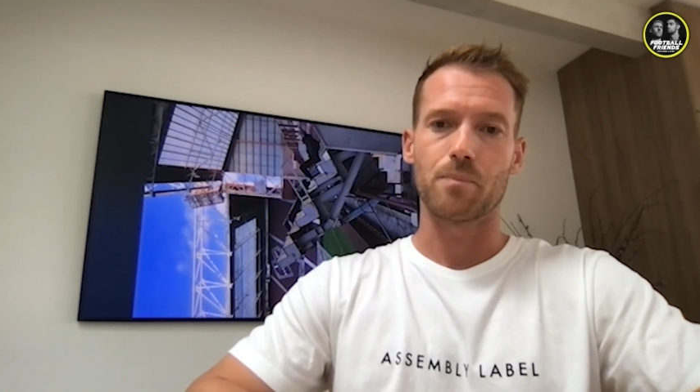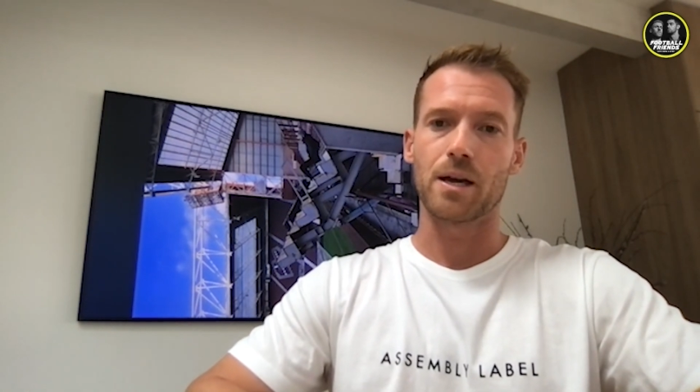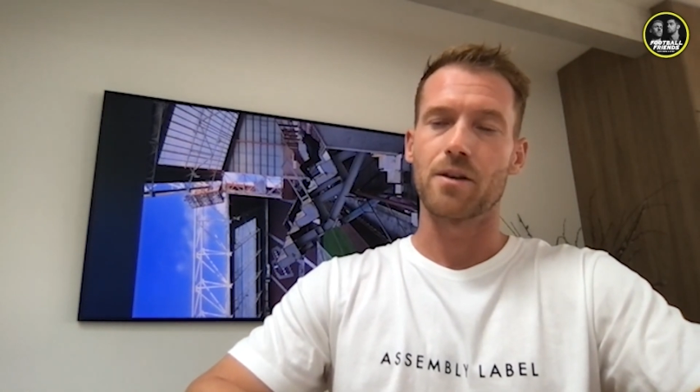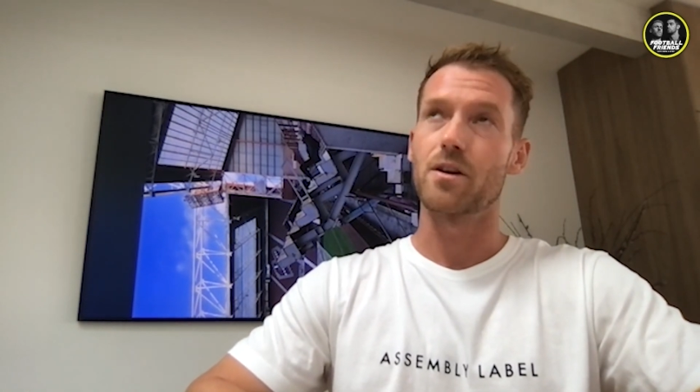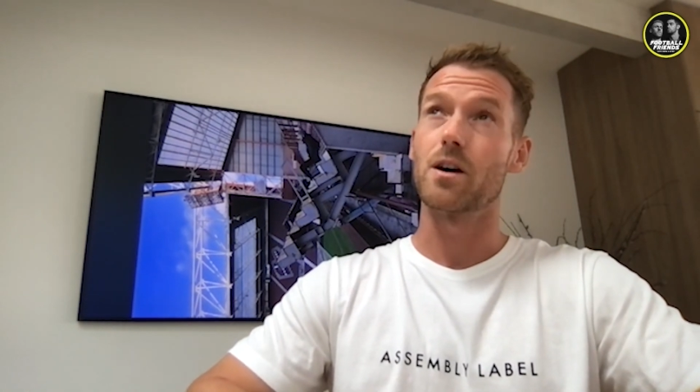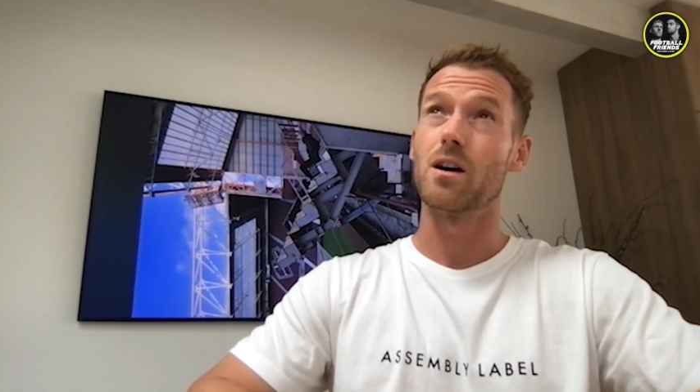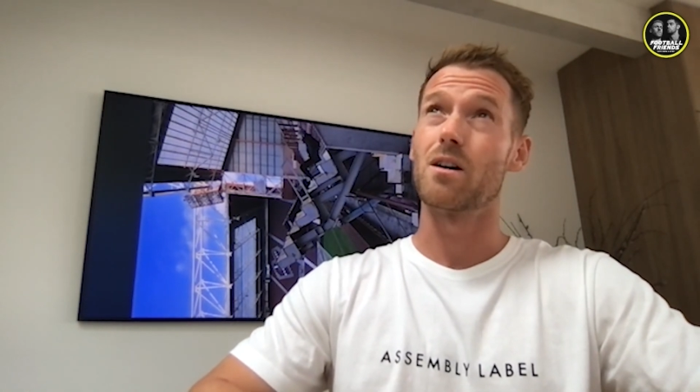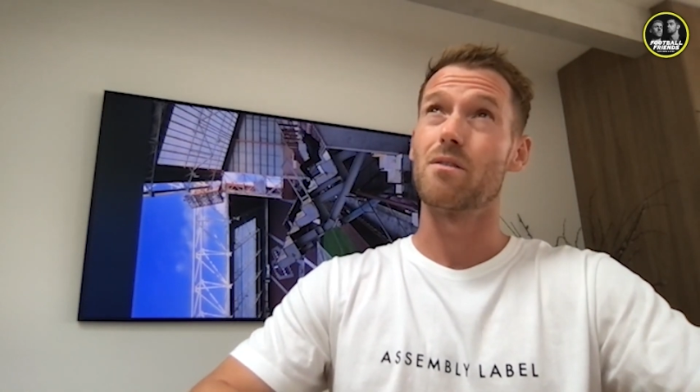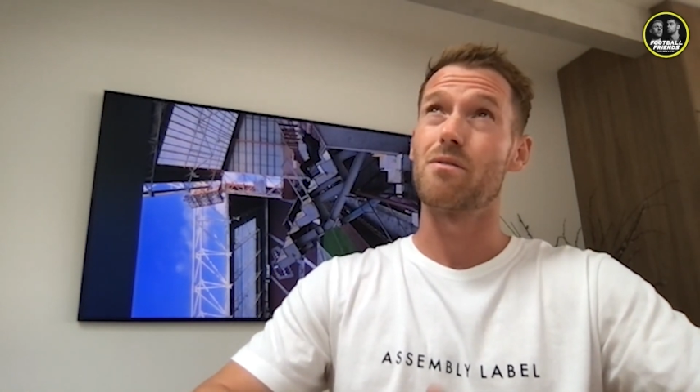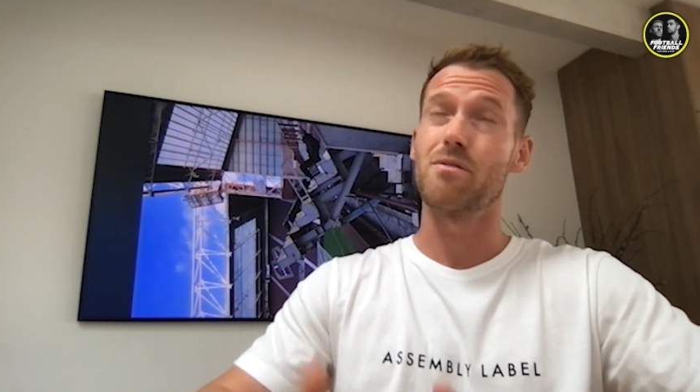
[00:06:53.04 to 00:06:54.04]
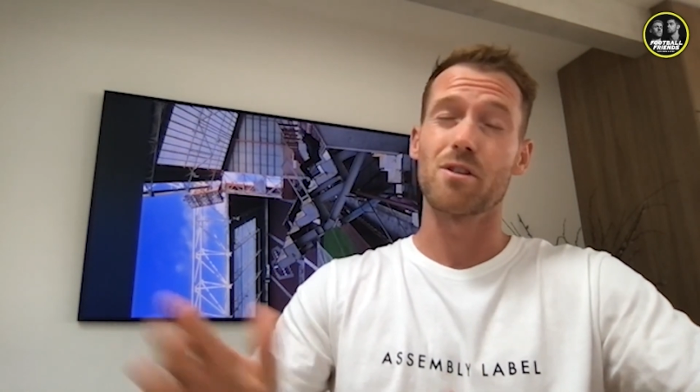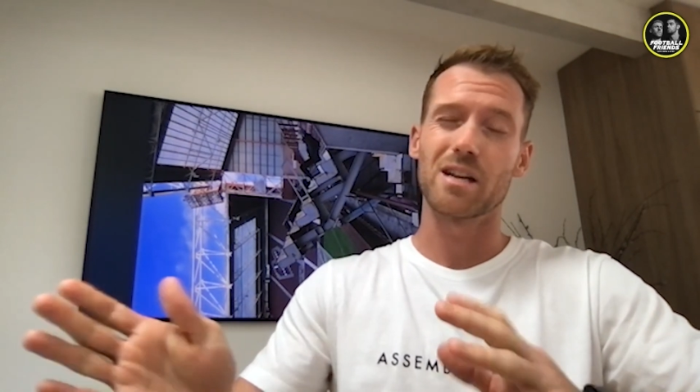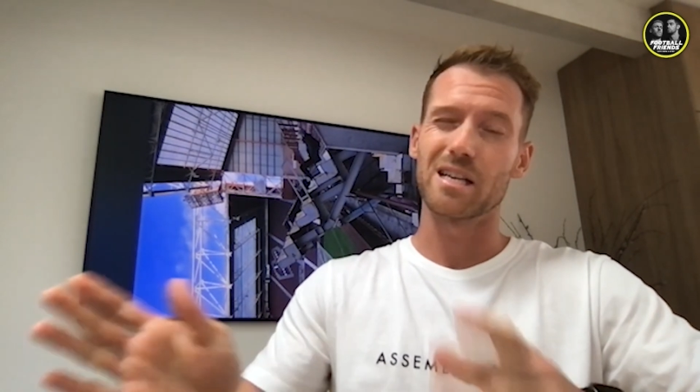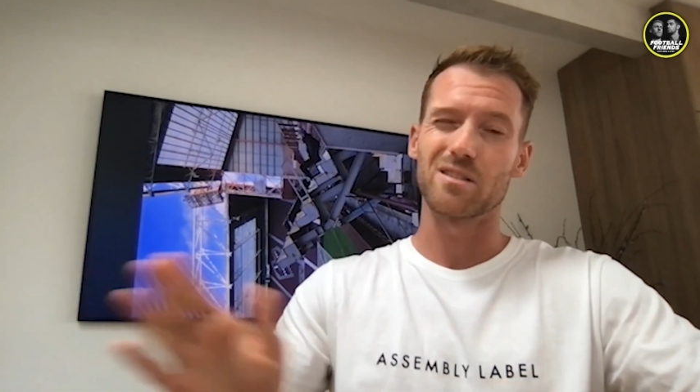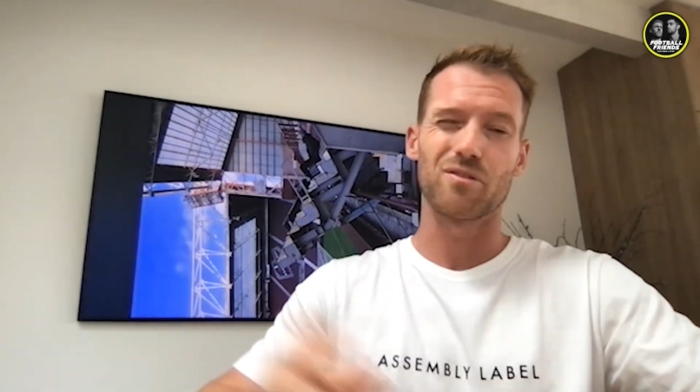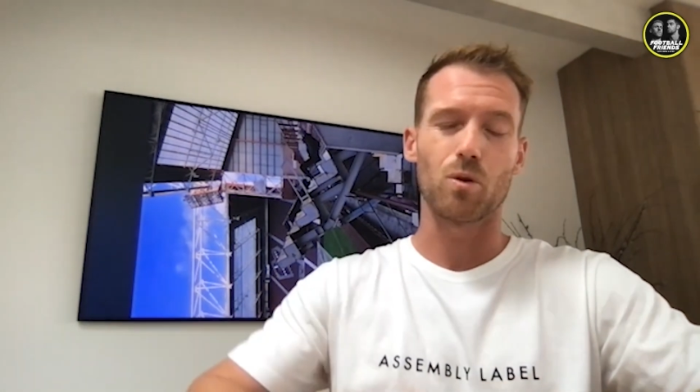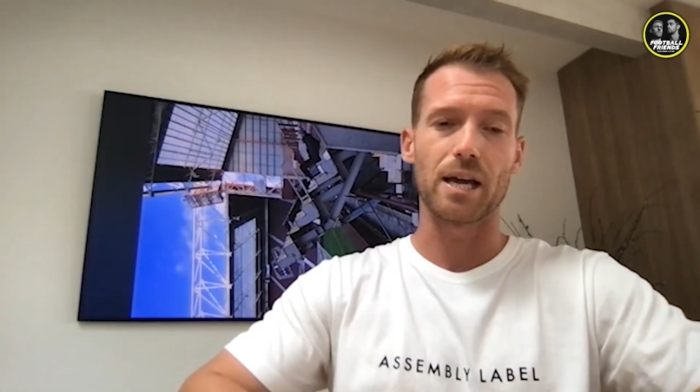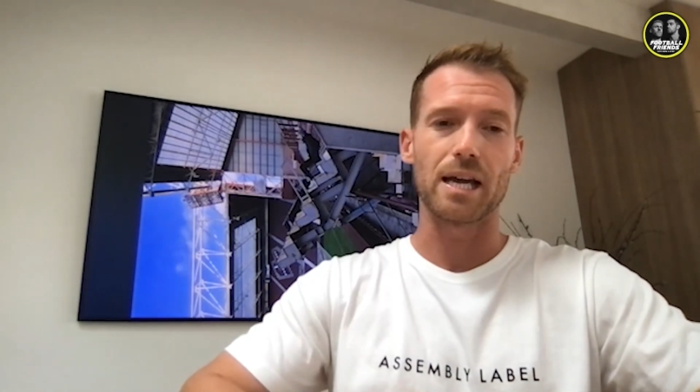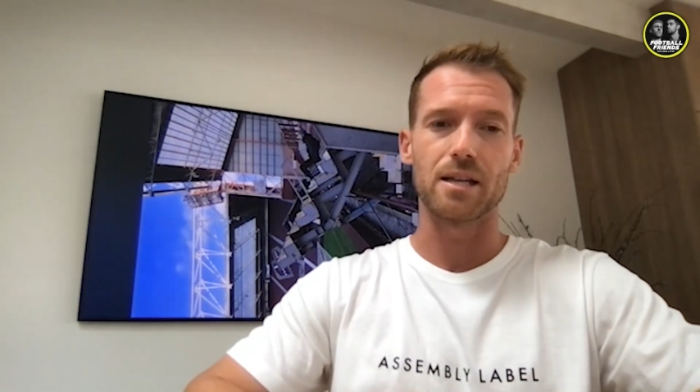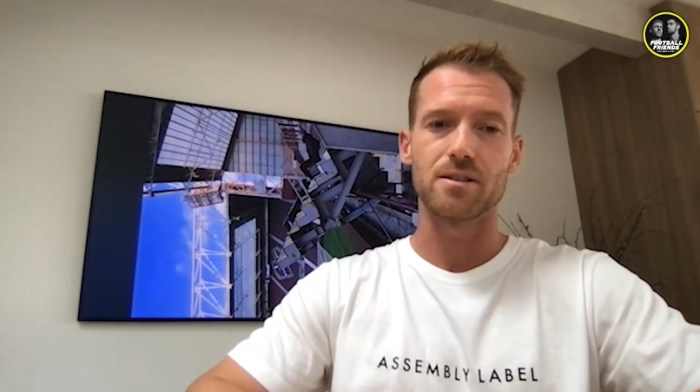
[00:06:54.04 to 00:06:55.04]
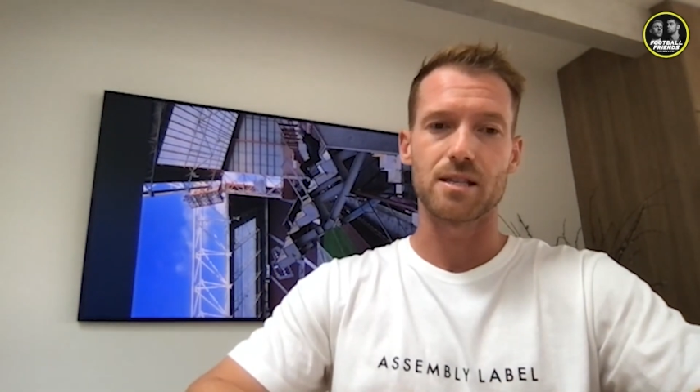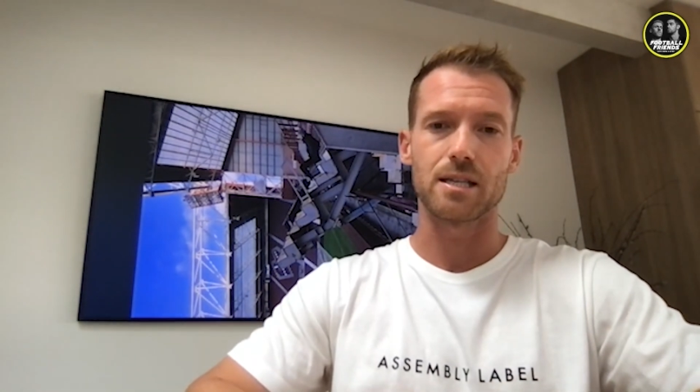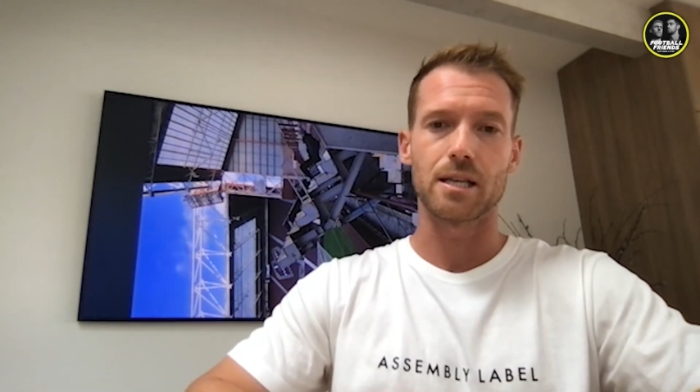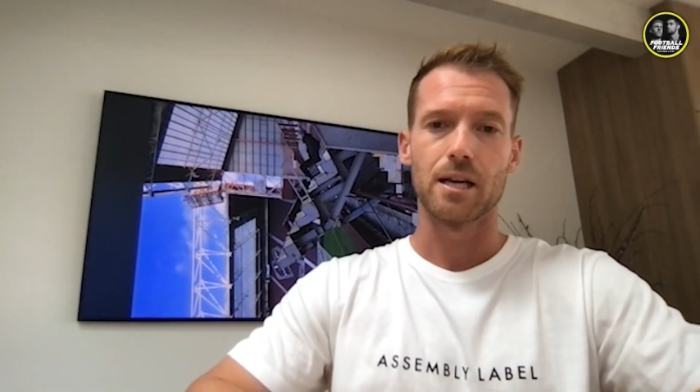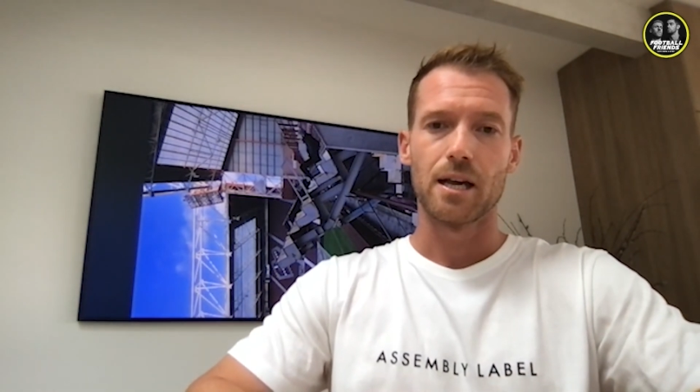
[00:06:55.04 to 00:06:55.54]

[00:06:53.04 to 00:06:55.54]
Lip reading: under 13s, 14s, and